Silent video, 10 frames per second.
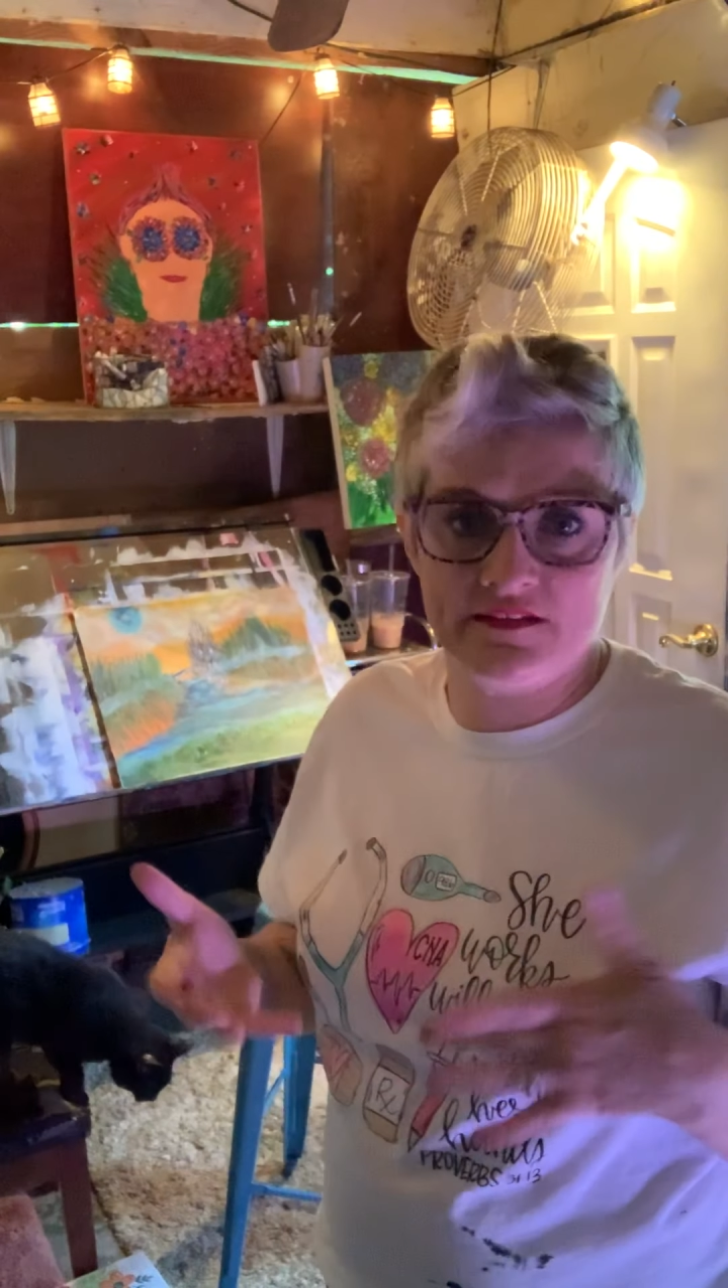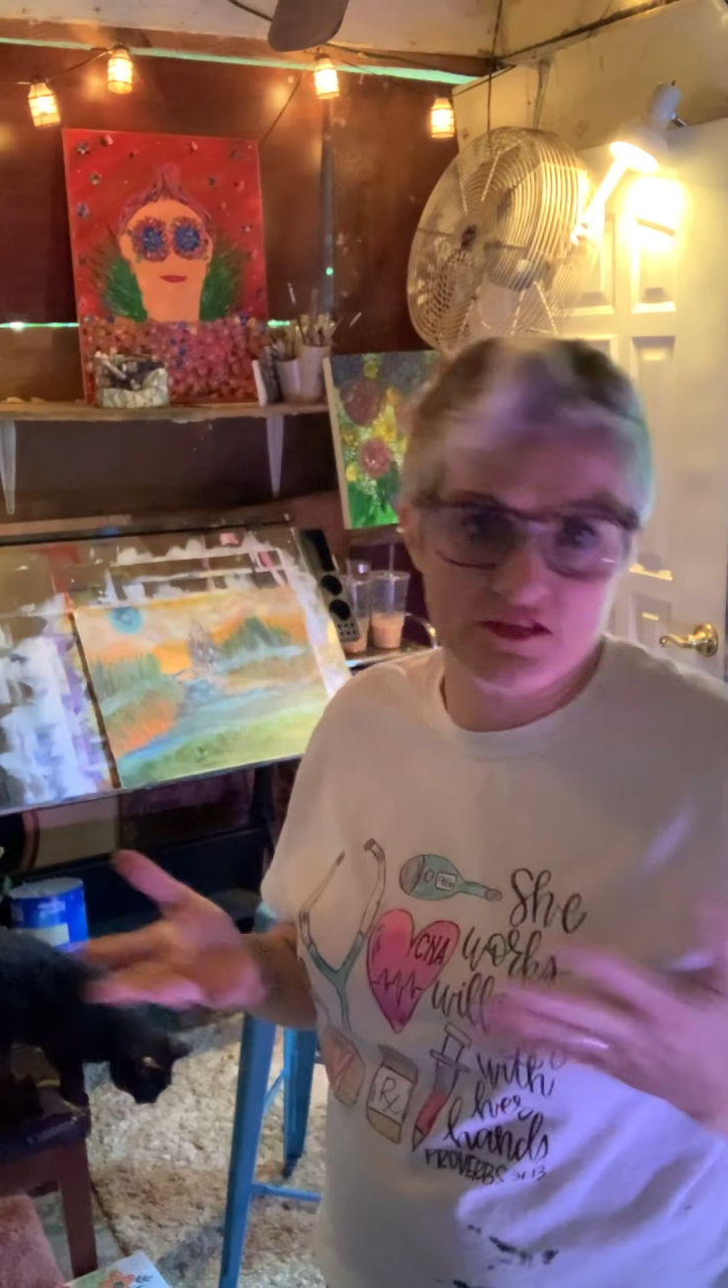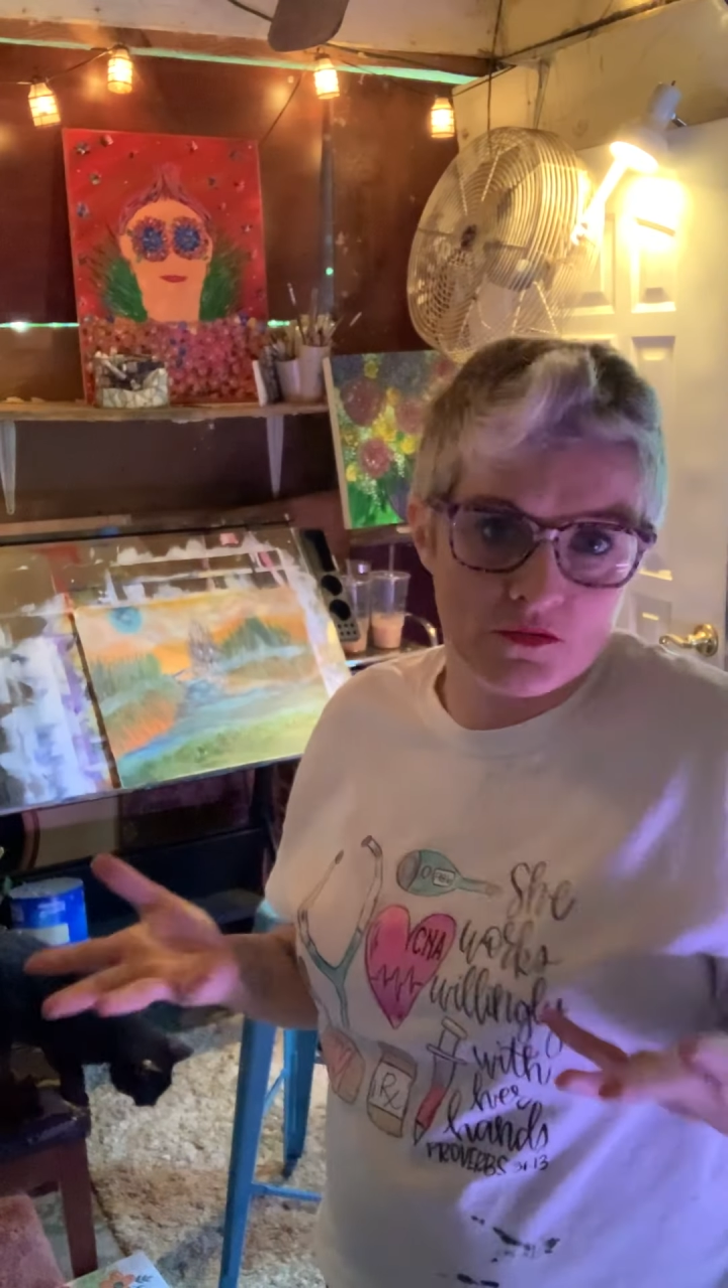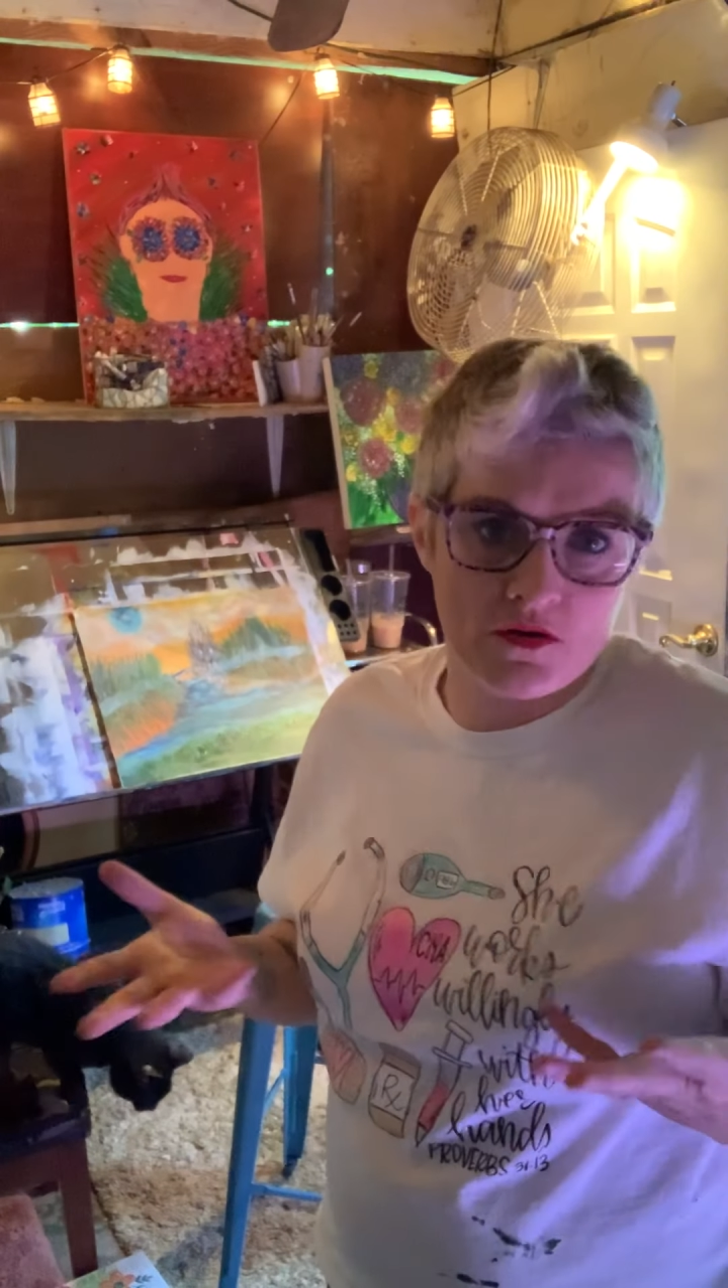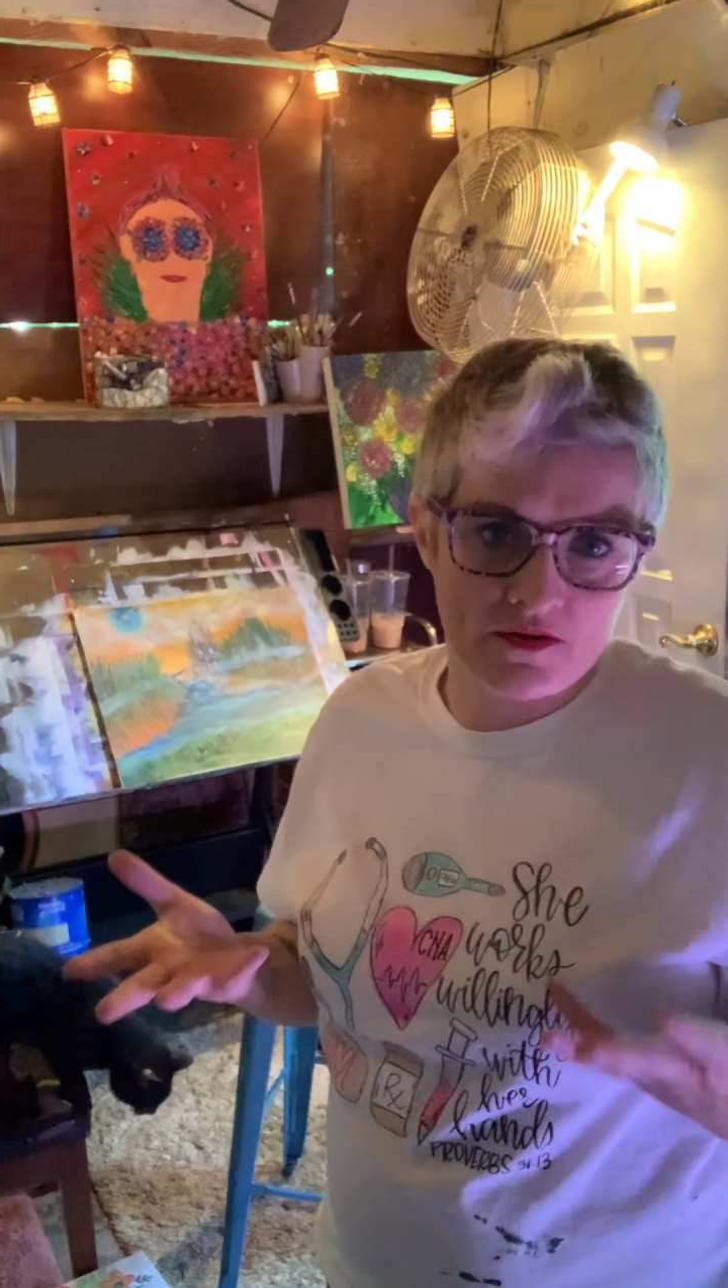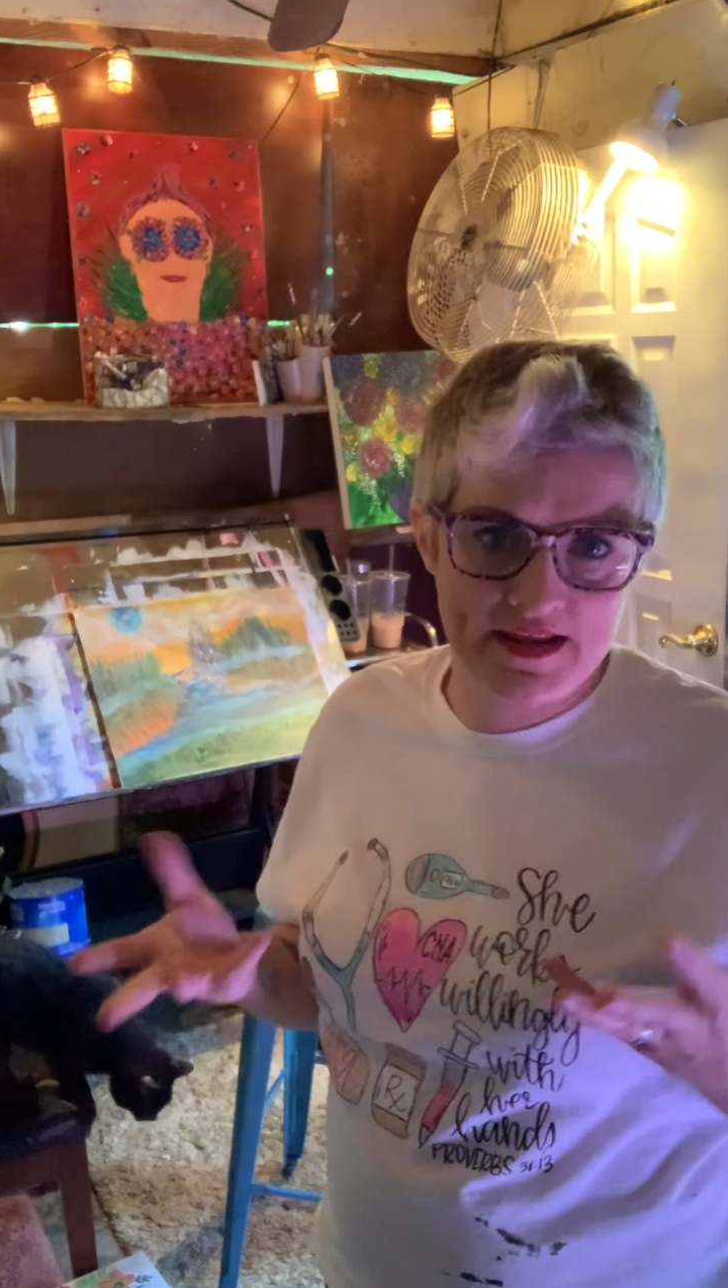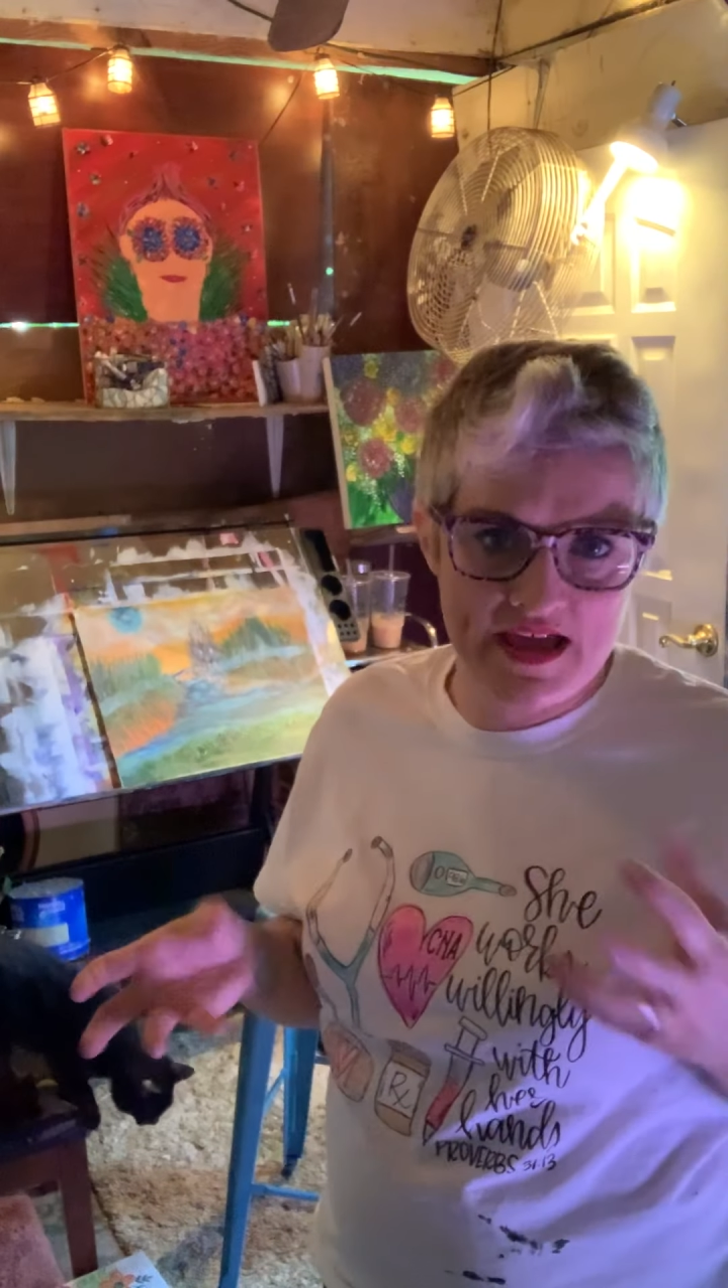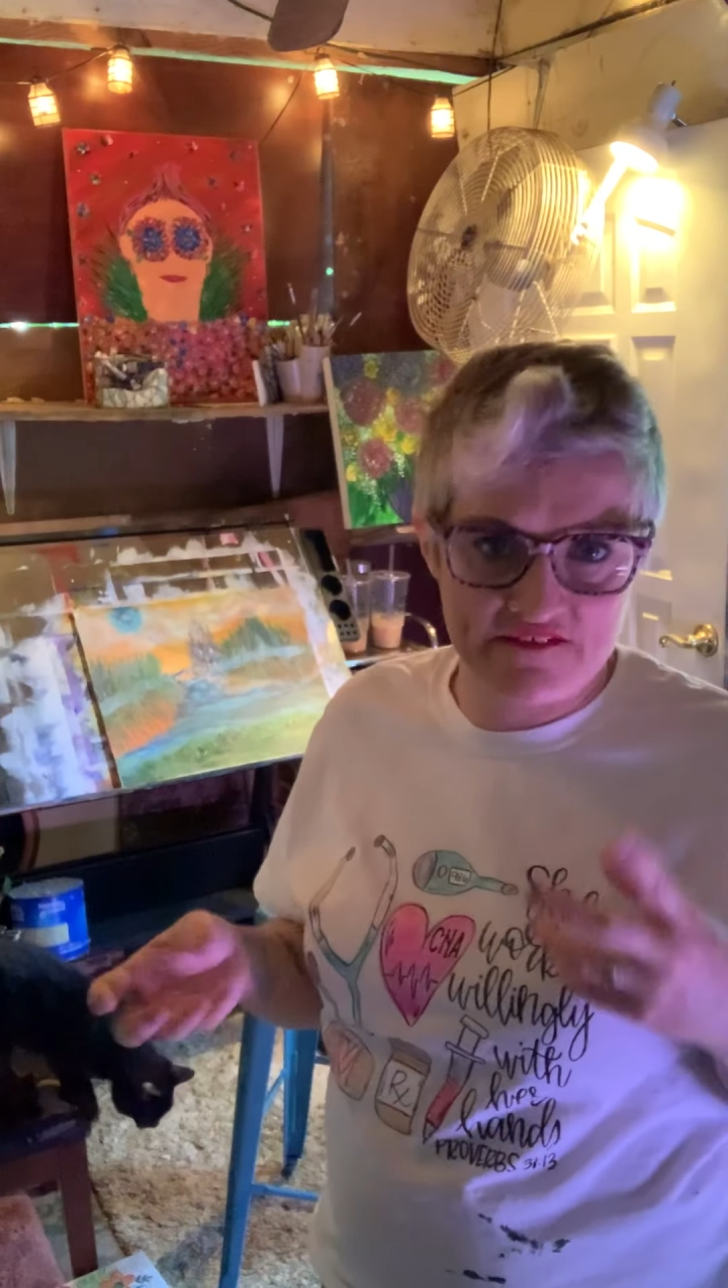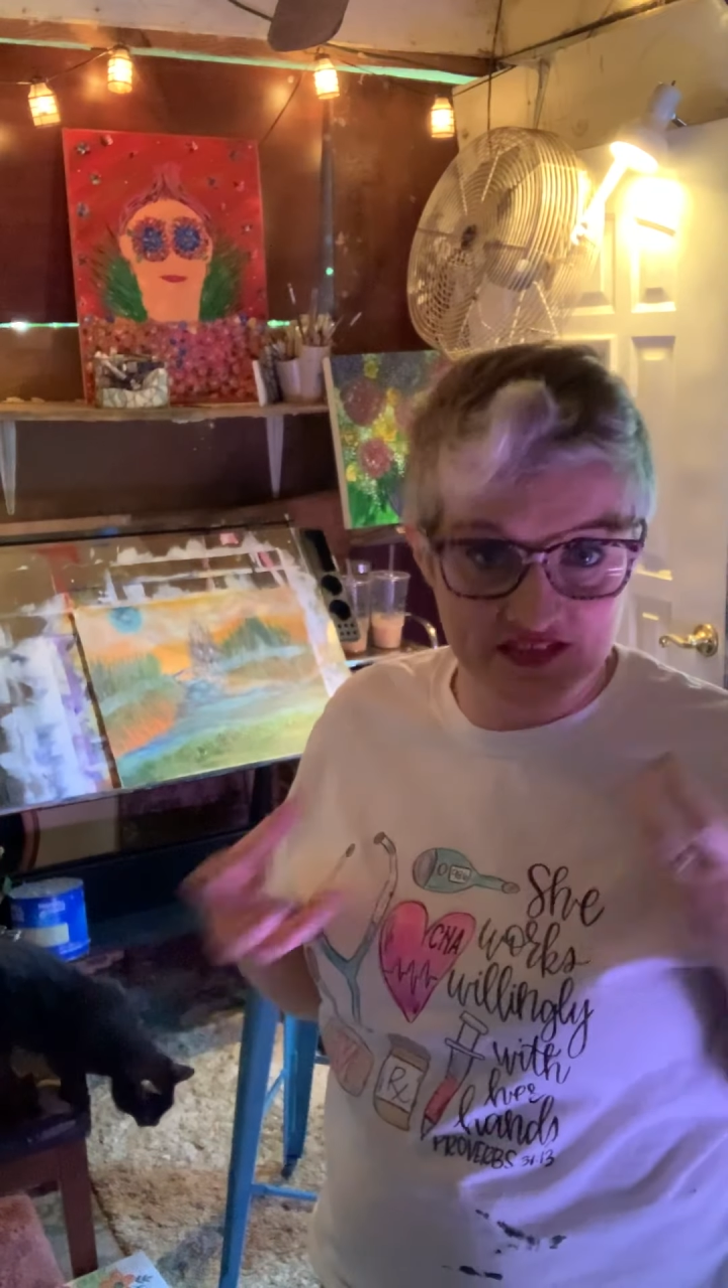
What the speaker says: you already have